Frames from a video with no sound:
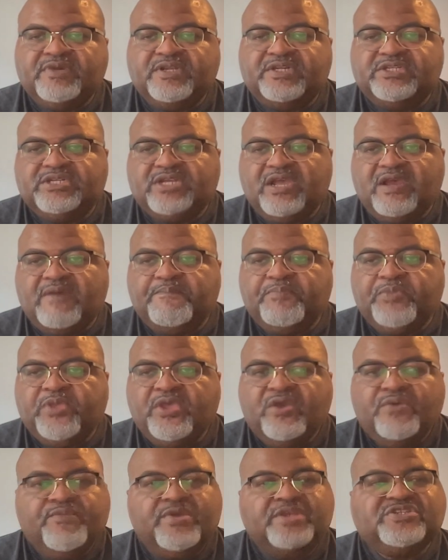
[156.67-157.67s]
which
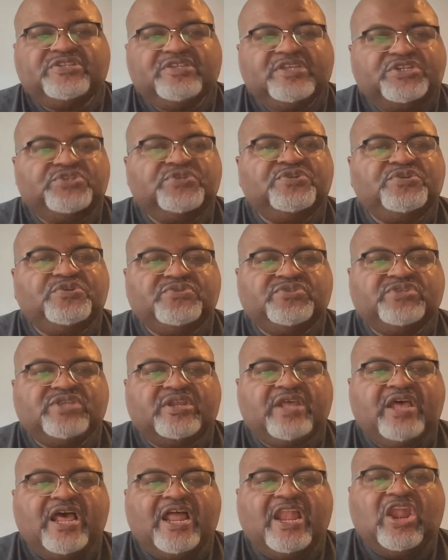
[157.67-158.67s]
was to introduce
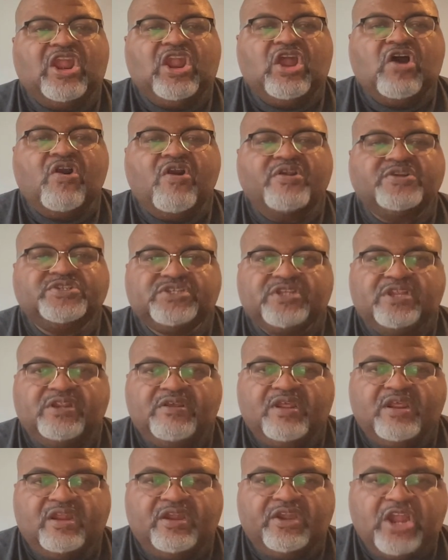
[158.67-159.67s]
a large
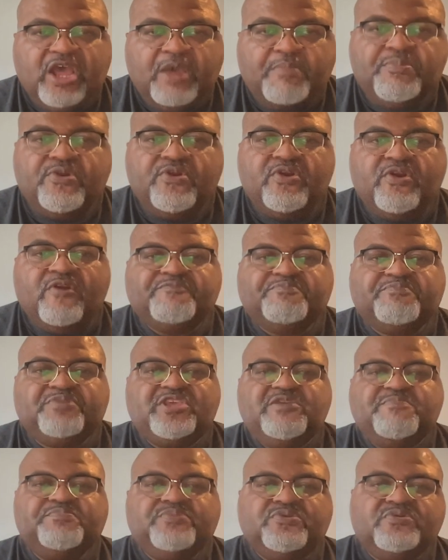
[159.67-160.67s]
number of
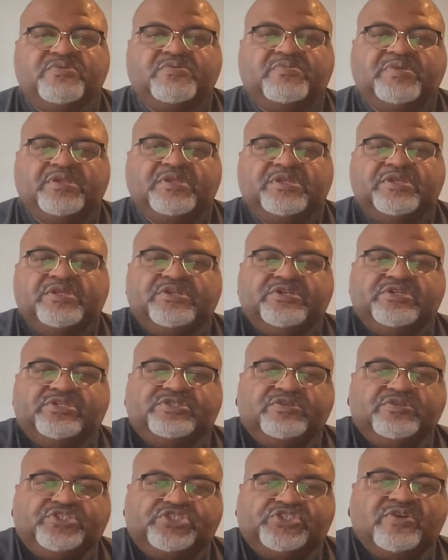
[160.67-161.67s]
people
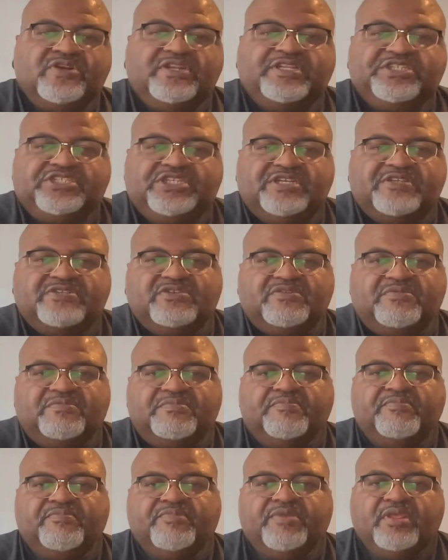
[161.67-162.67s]
to Shirley Chisholm
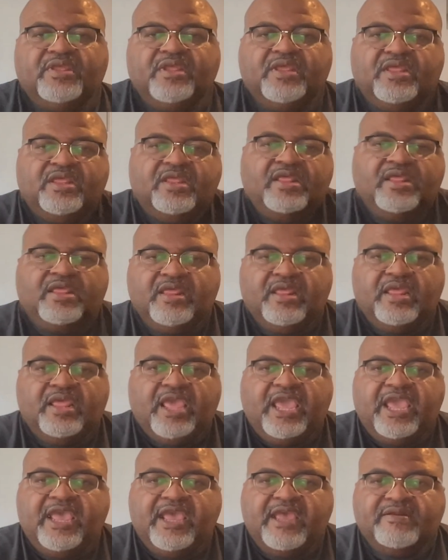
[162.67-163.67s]

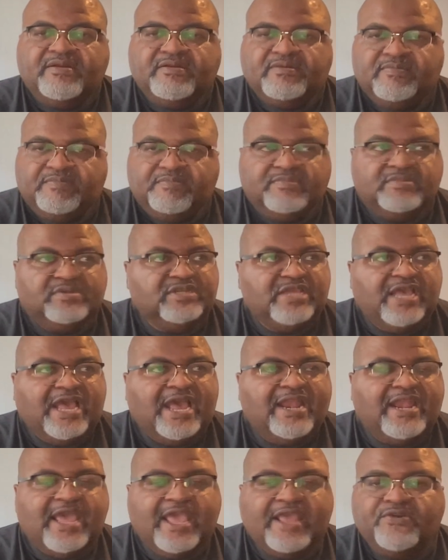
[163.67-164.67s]
and to
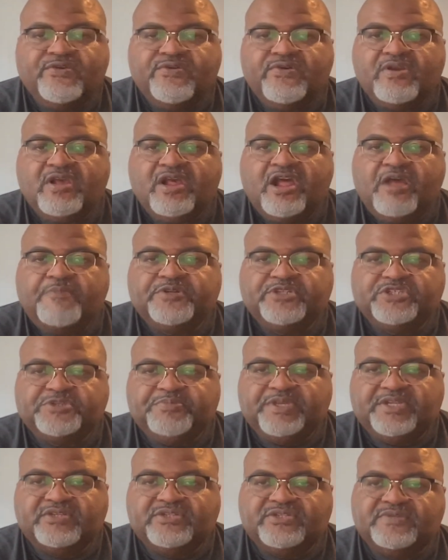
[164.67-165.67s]
highlight her
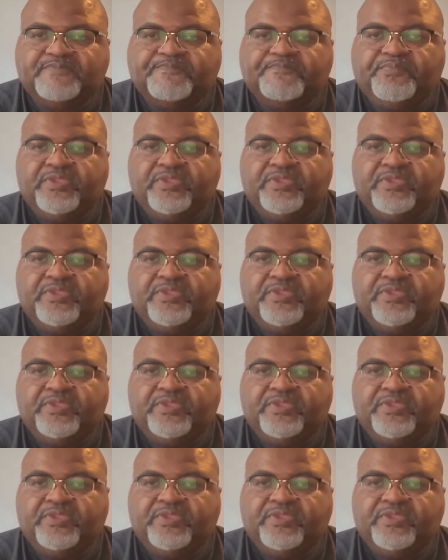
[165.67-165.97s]
accomplishments.